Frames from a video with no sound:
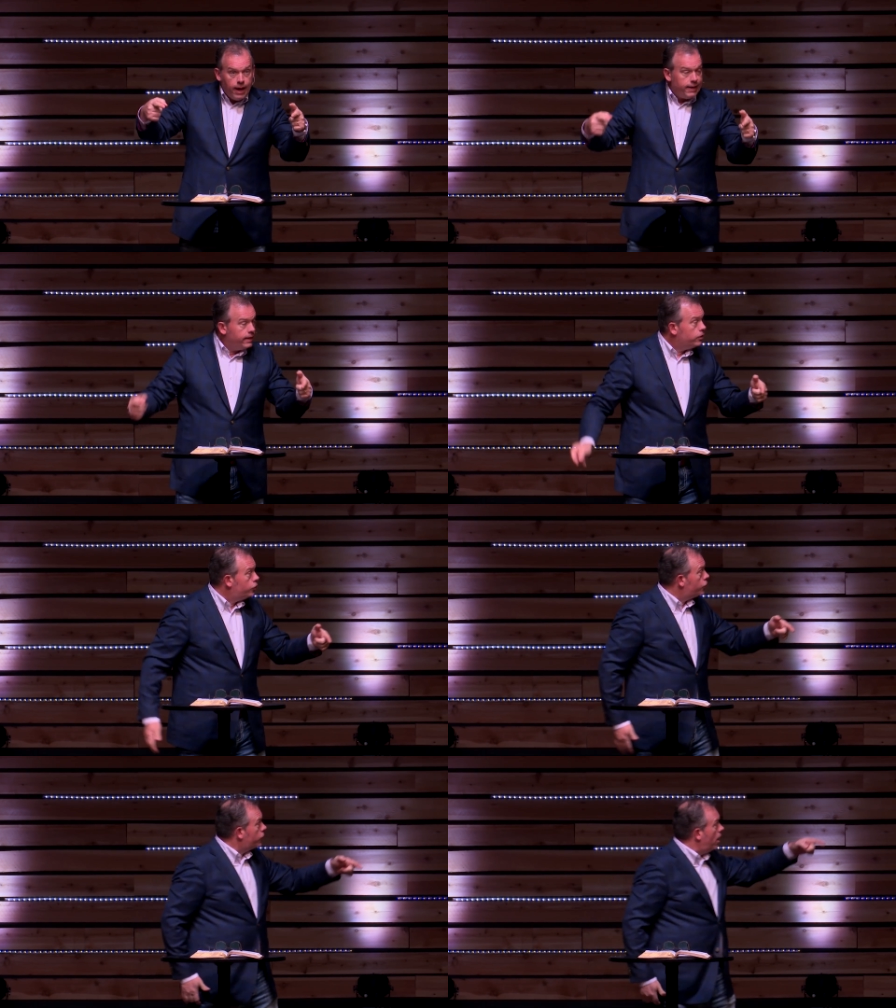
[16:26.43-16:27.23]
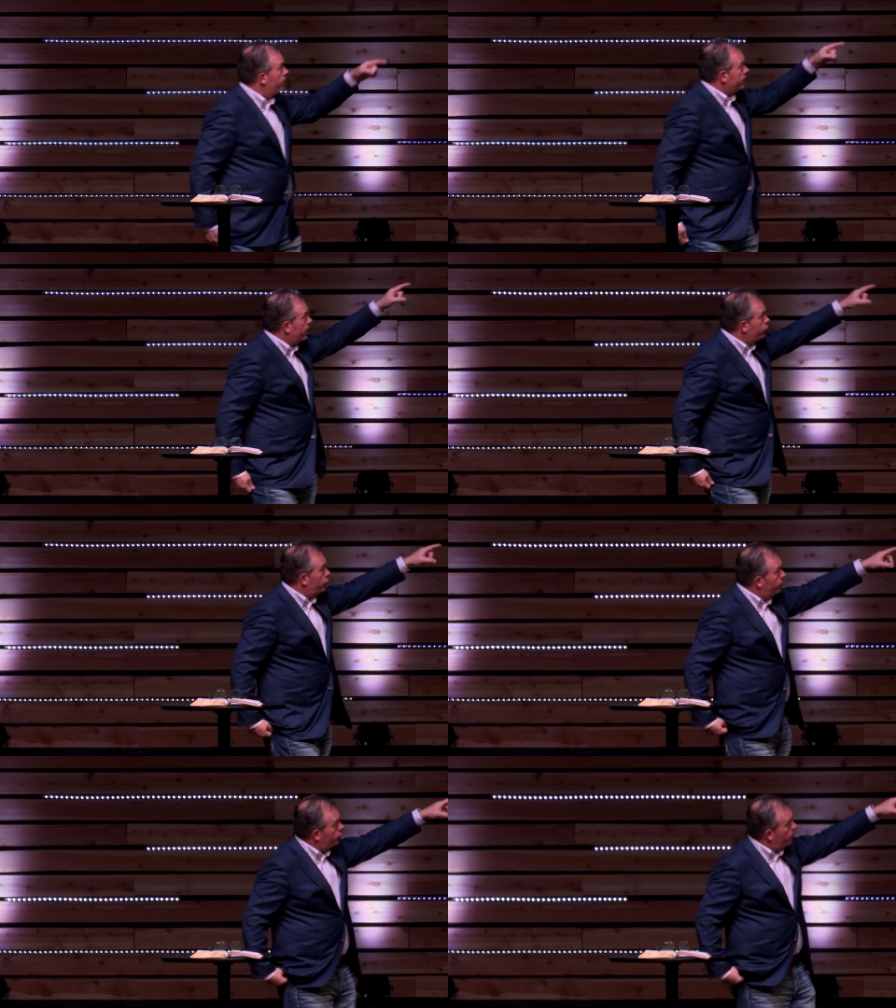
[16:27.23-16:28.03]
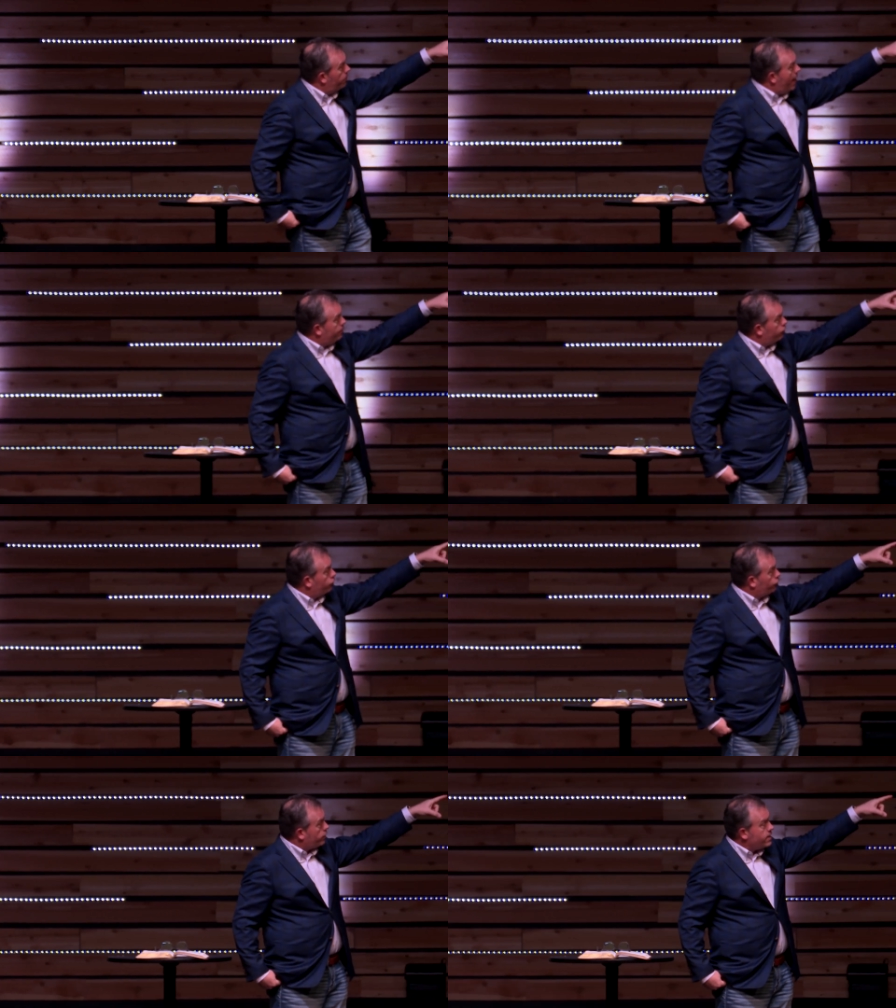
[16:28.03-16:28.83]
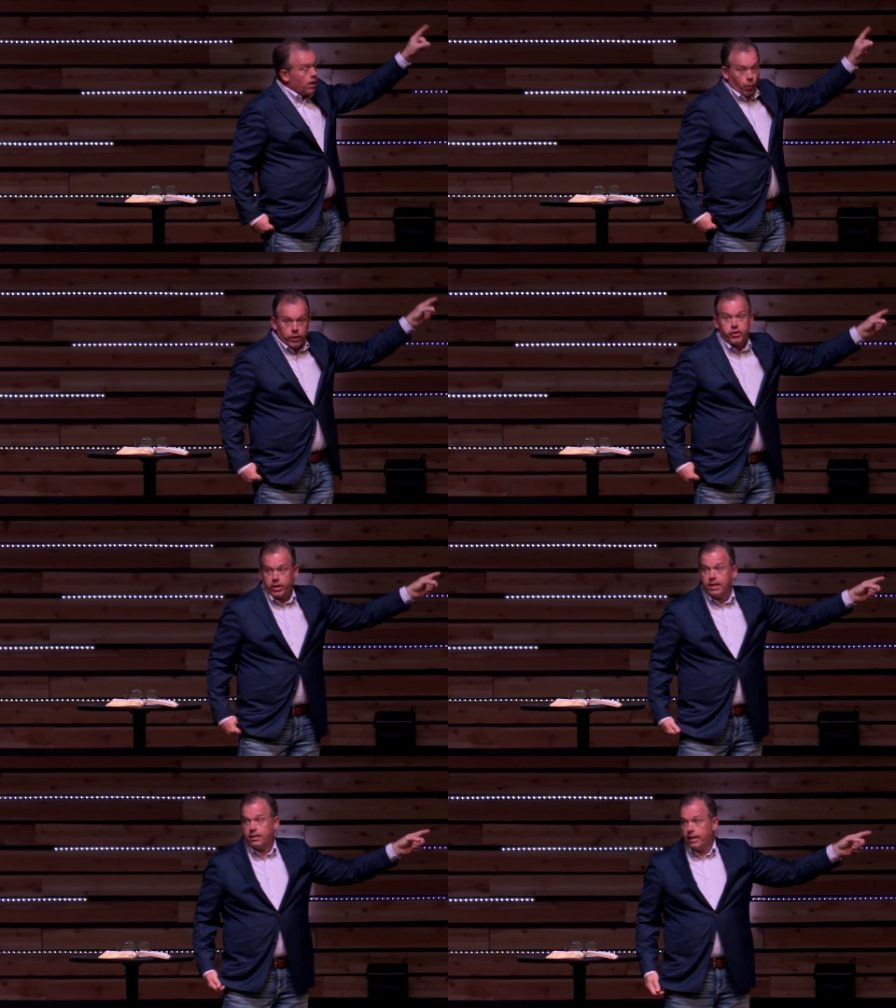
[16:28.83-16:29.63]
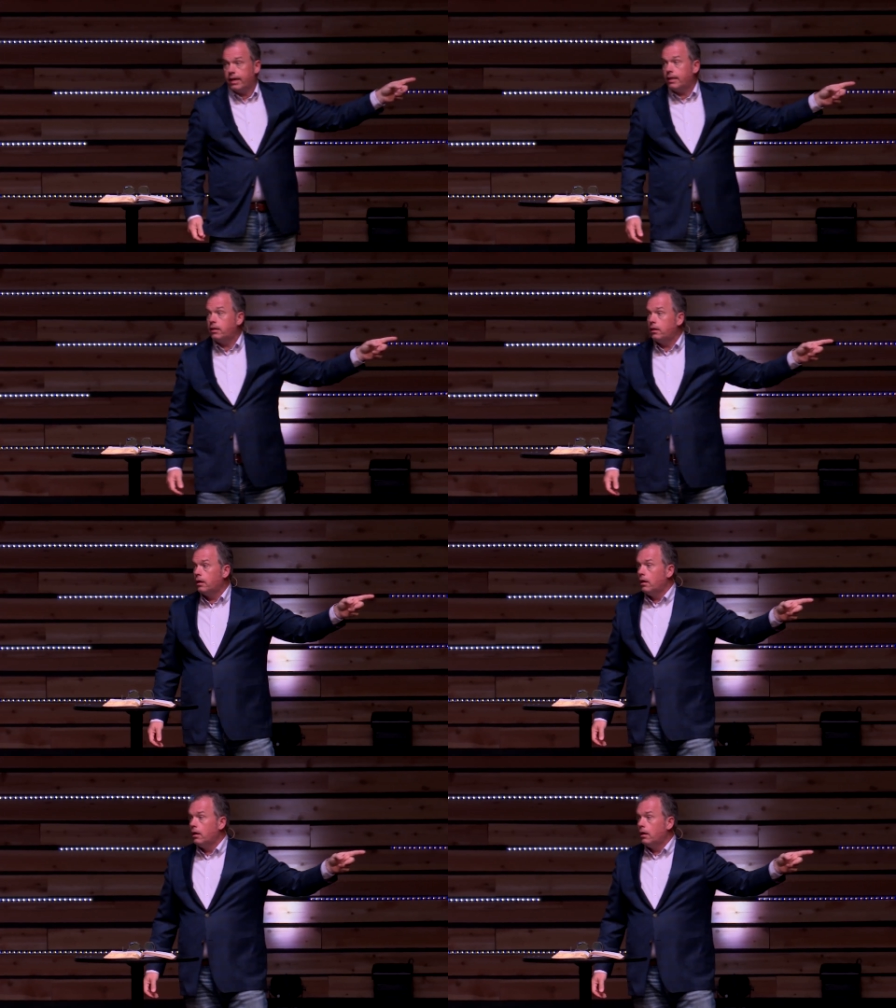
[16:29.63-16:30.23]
He didn't just come to get you into a baptistry, which he did.